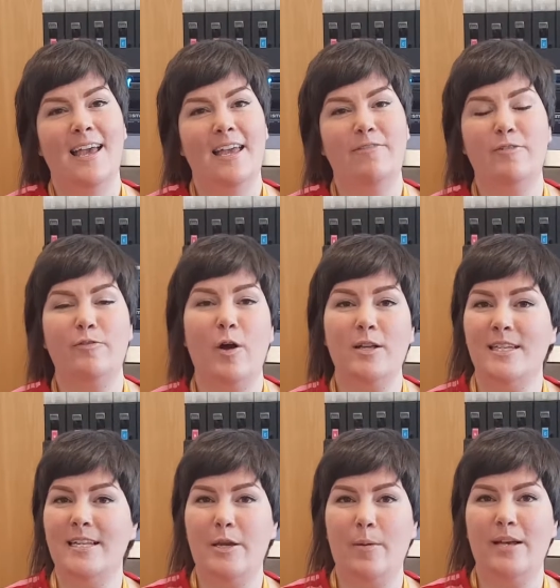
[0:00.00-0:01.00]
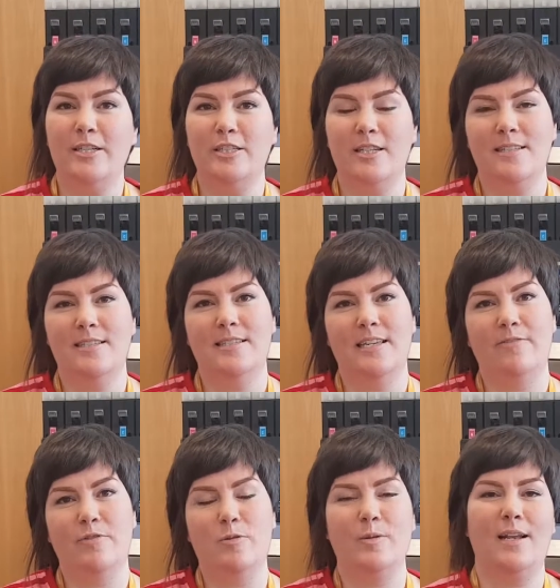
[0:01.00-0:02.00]
If you've got any questions,
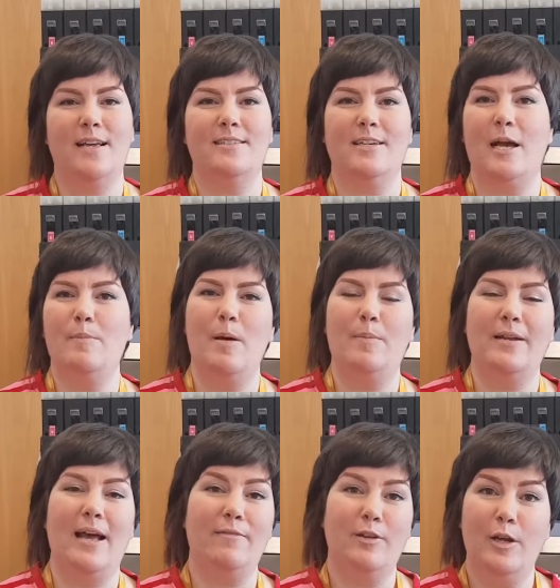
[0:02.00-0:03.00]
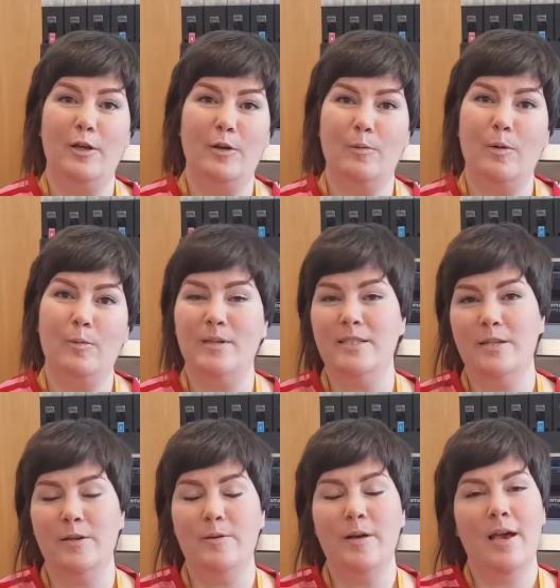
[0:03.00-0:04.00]
if you would like to come up and have a look at what we
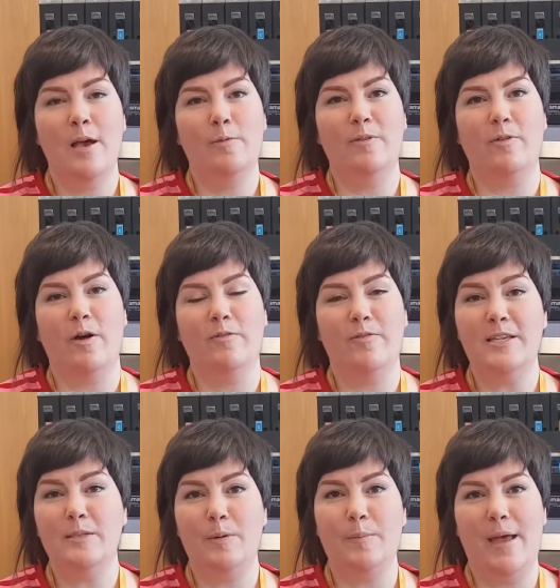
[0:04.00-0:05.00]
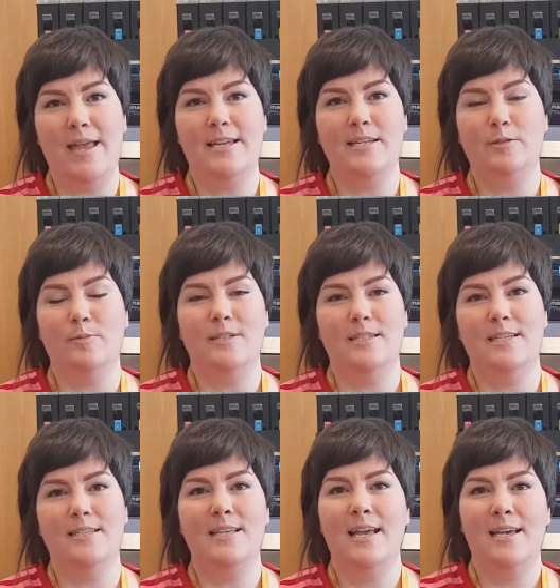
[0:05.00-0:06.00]
do, we've got a Facebook page which
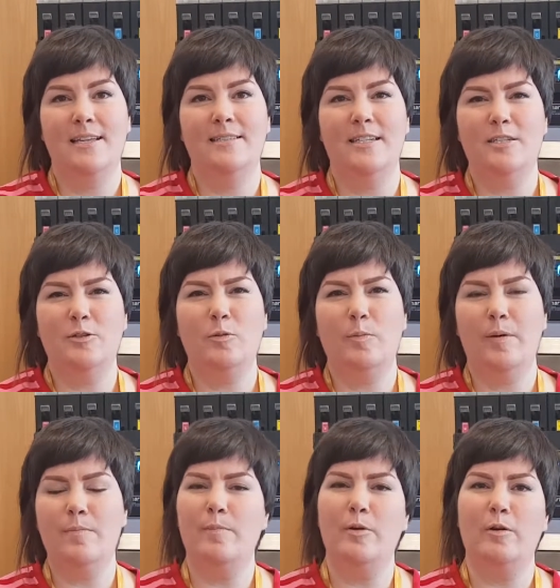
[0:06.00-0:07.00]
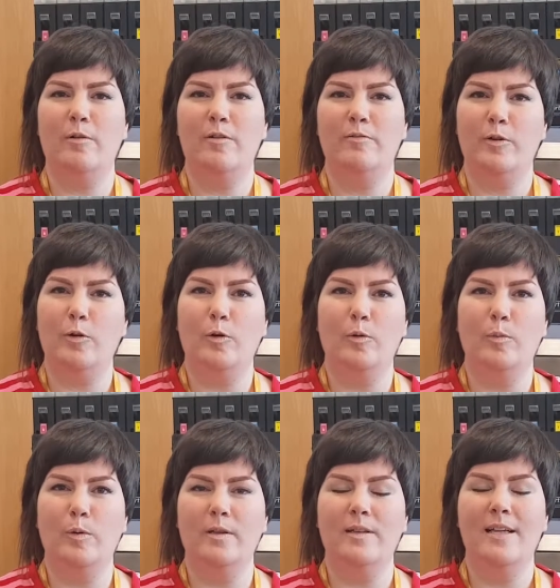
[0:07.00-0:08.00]
is Digital Print Bureau for
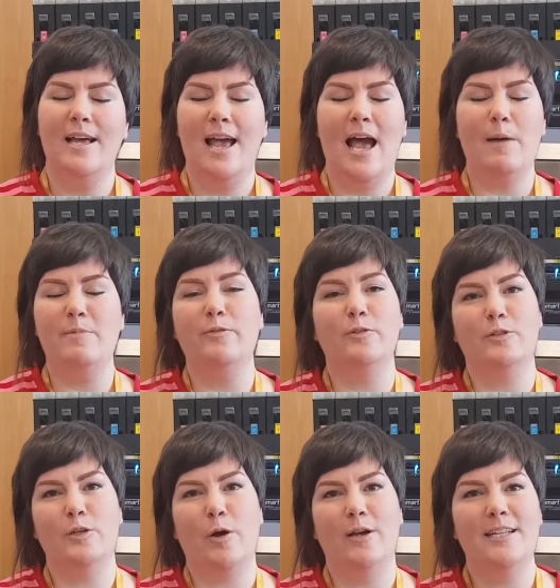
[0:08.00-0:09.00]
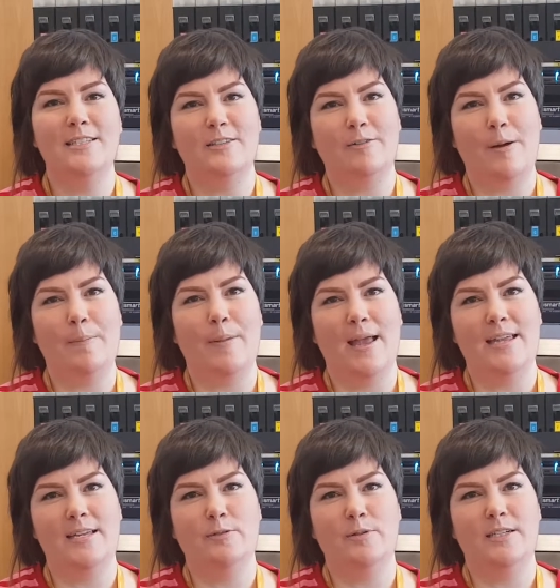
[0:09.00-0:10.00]
Cornwall, and we've also got an Instagram
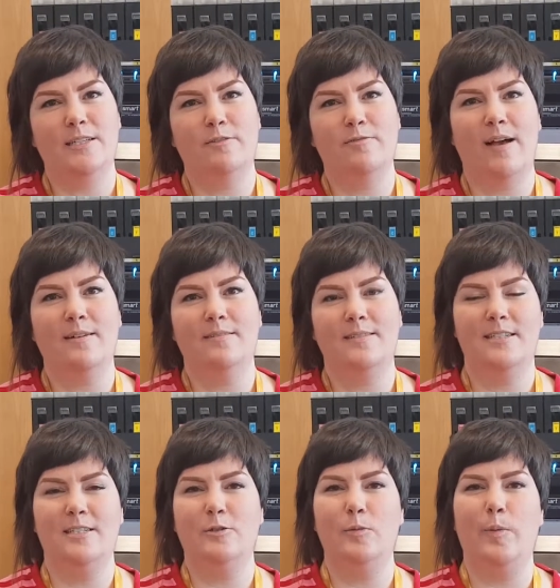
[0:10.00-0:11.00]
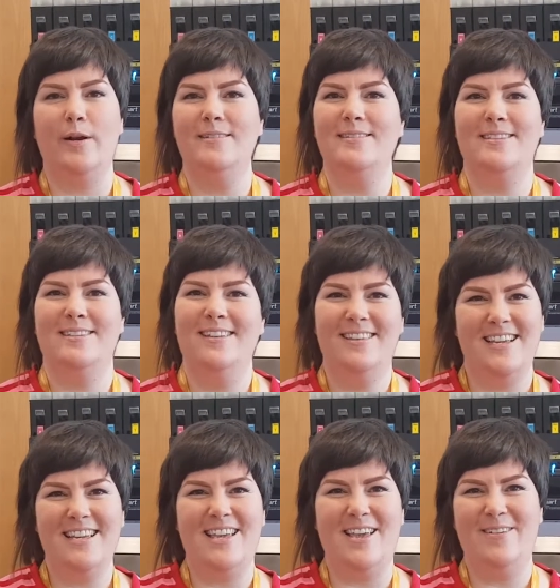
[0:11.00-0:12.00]
page which is Fowl Digital Print.
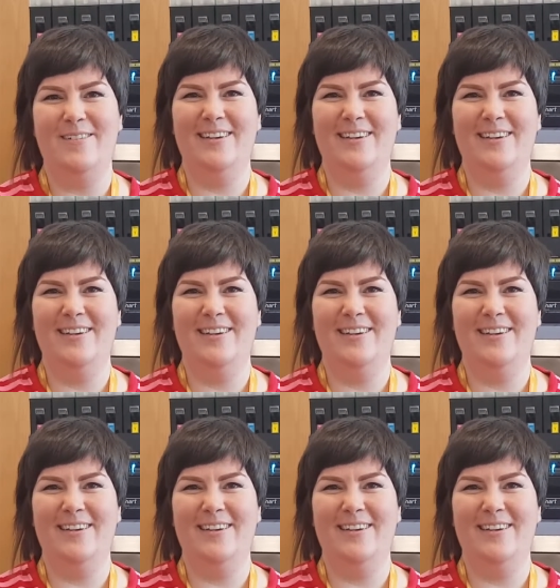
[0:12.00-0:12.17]
Thank you.